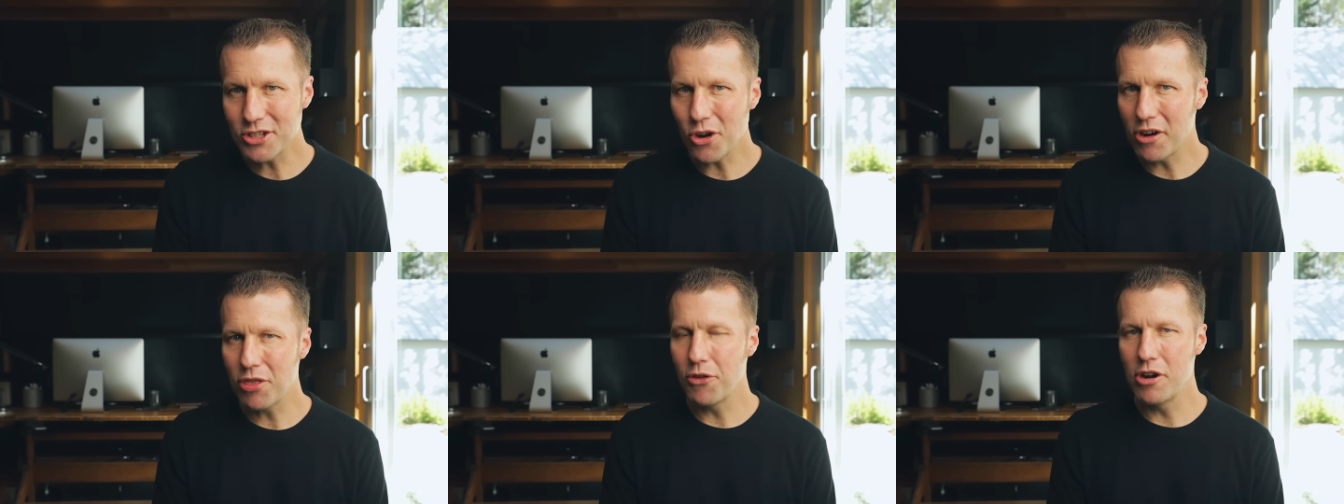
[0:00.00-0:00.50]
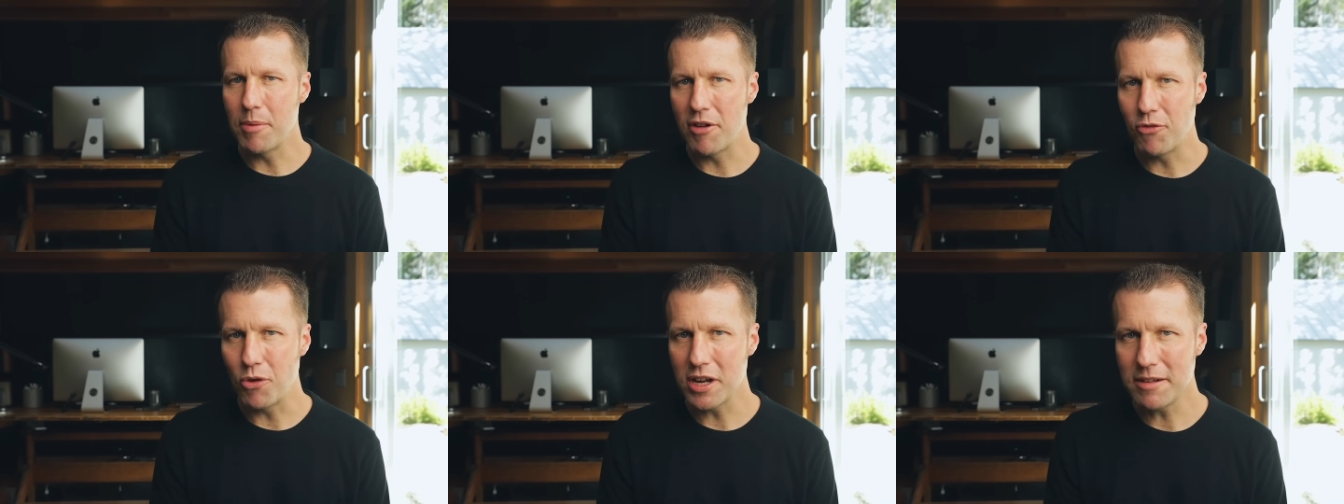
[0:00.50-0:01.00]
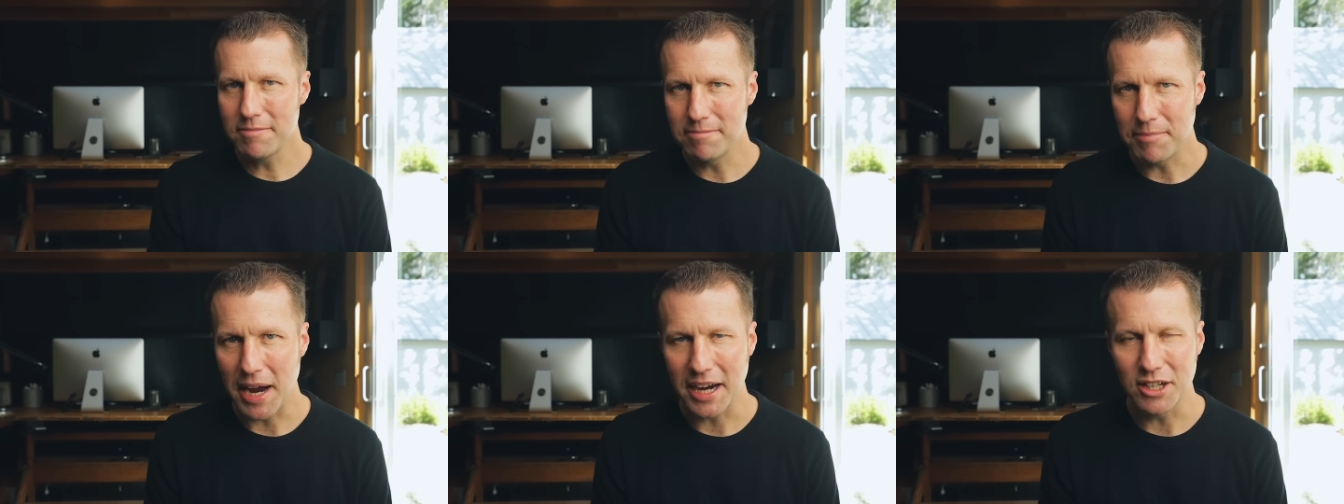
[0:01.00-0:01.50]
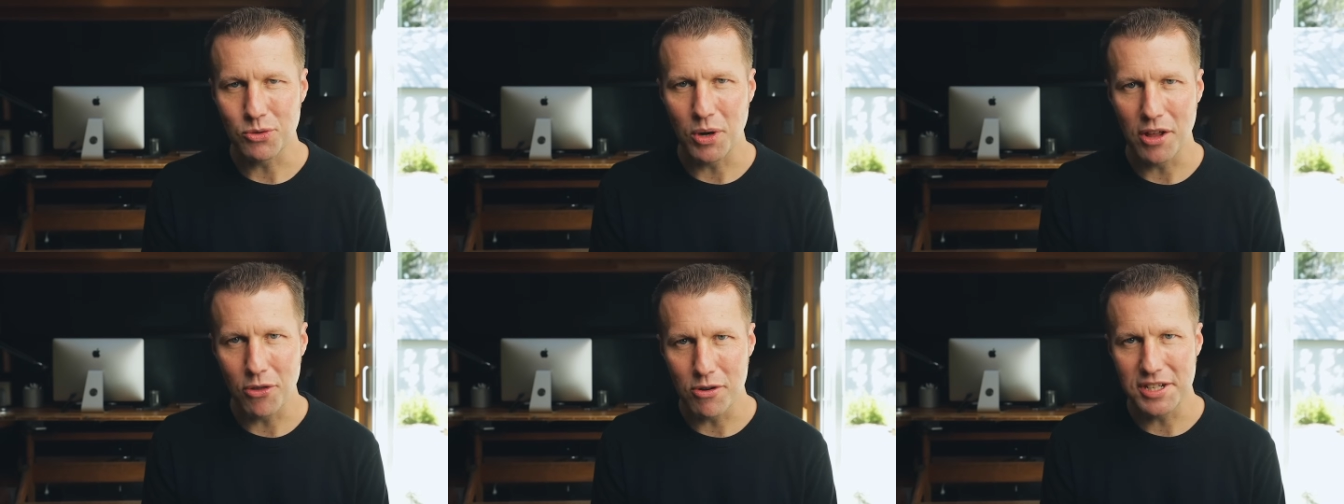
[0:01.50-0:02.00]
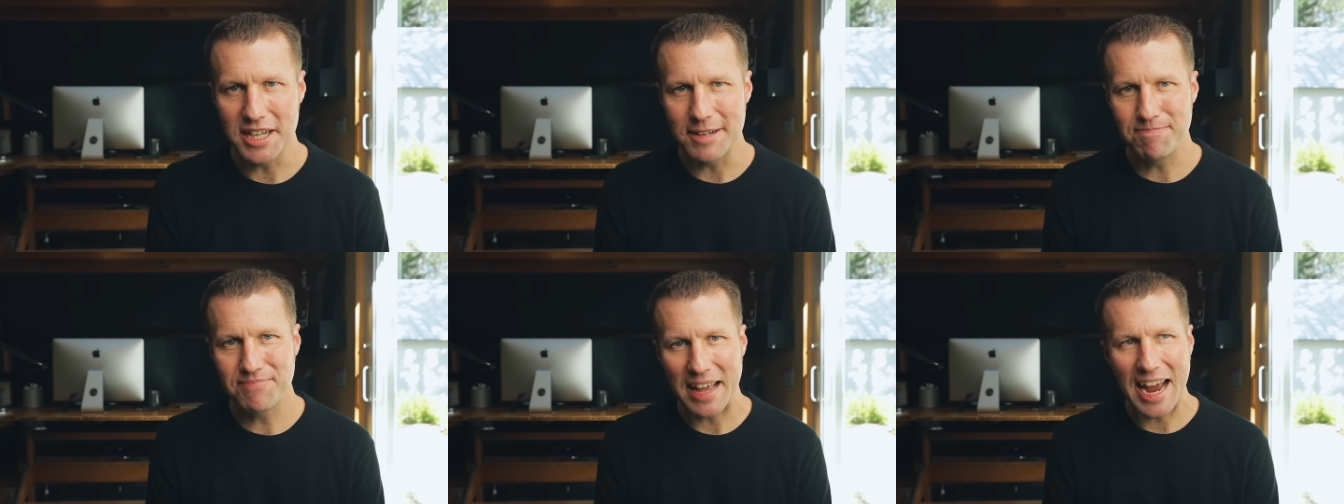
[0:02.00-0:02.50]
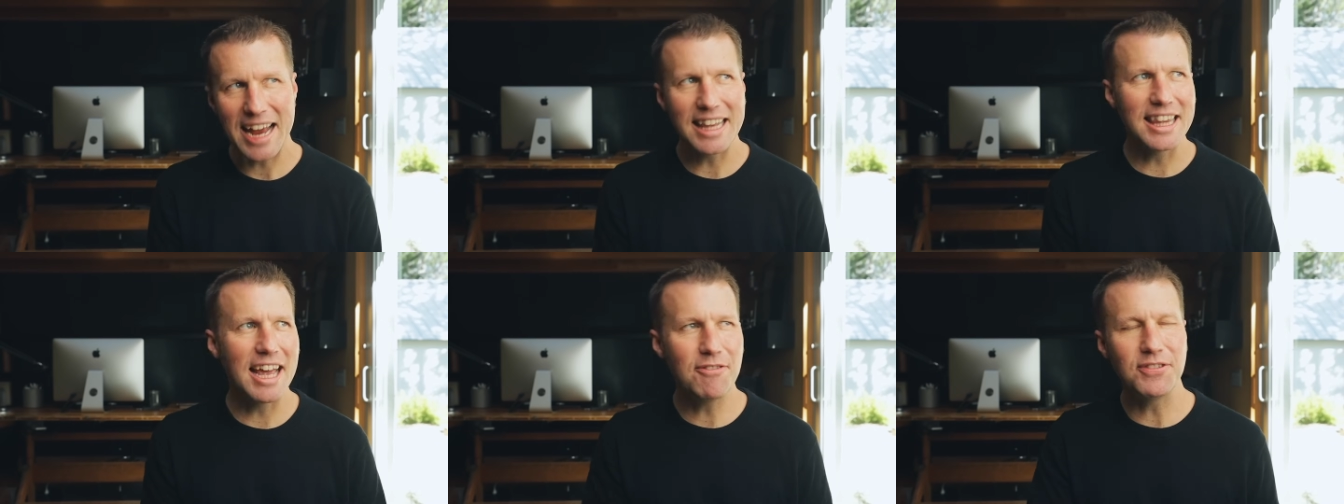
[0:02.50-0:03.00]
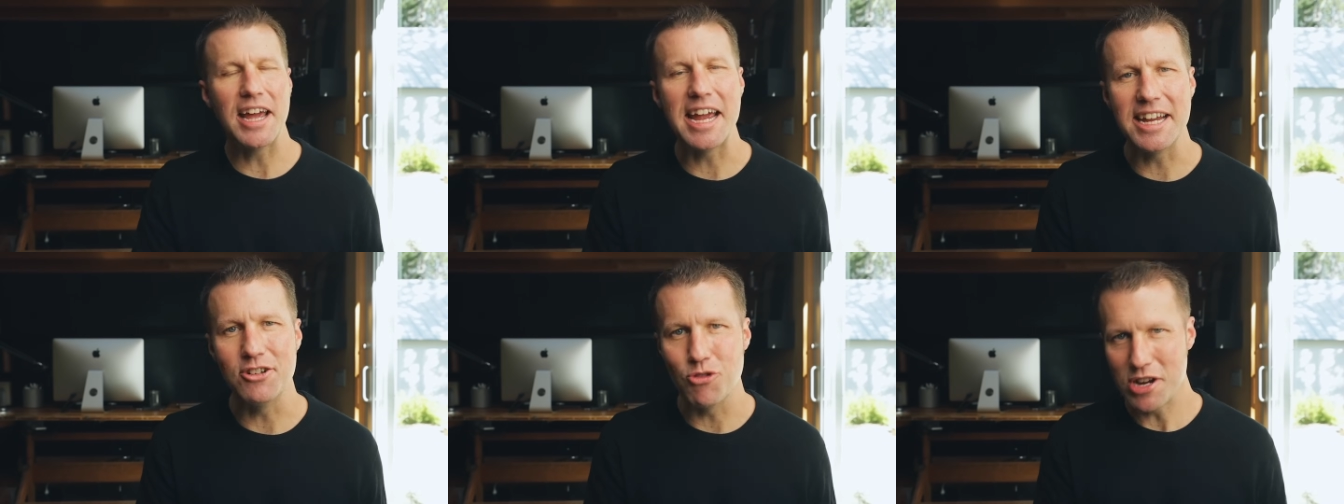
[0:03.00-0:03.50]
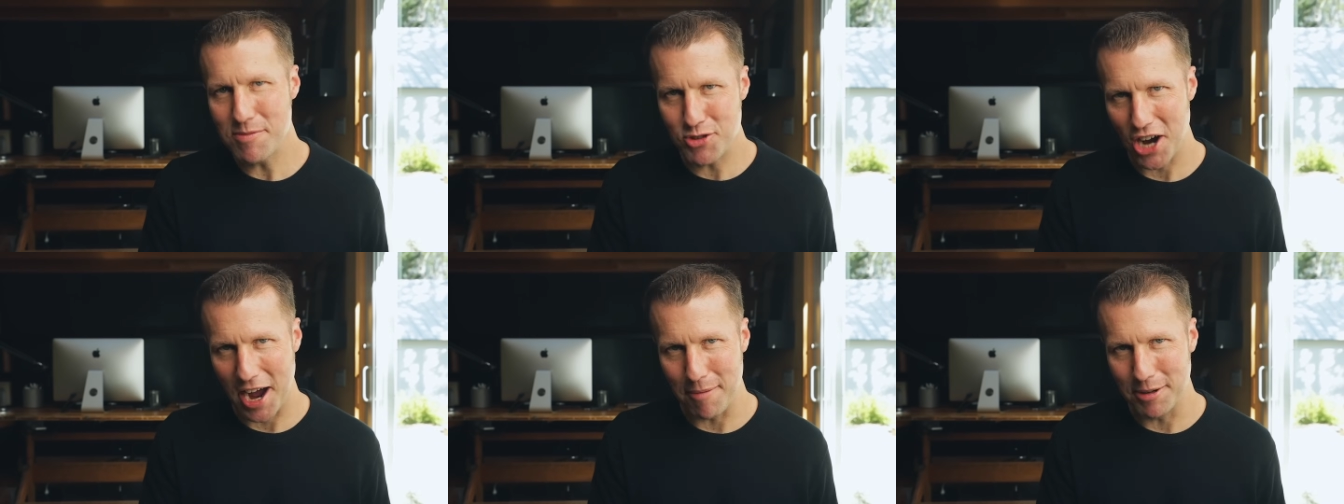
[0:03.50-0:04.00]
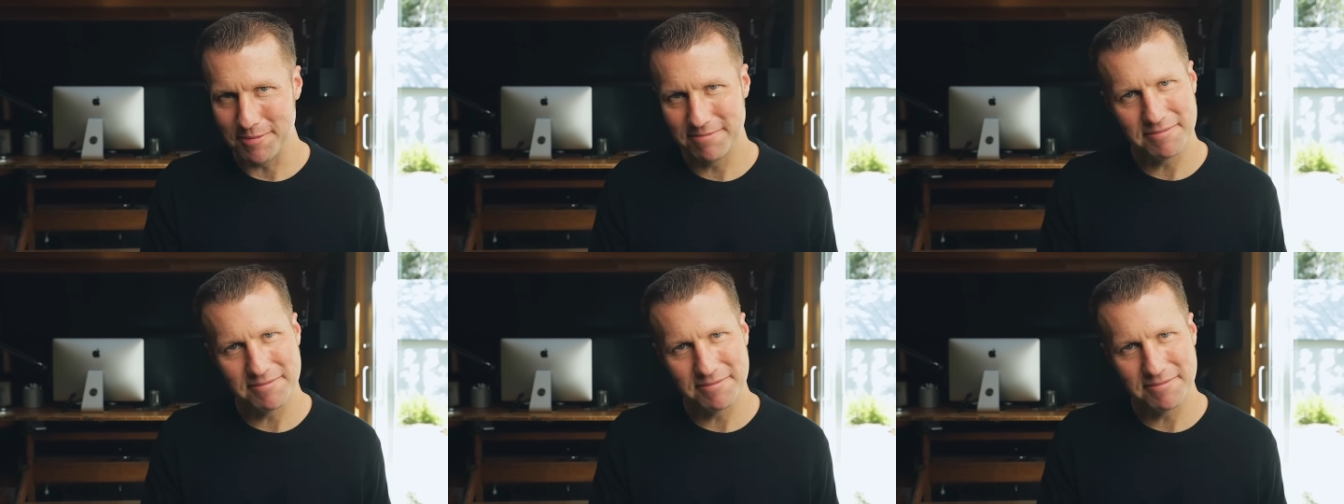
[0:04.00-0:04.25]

started 30 by 40 back in 2013, I had left a dream job.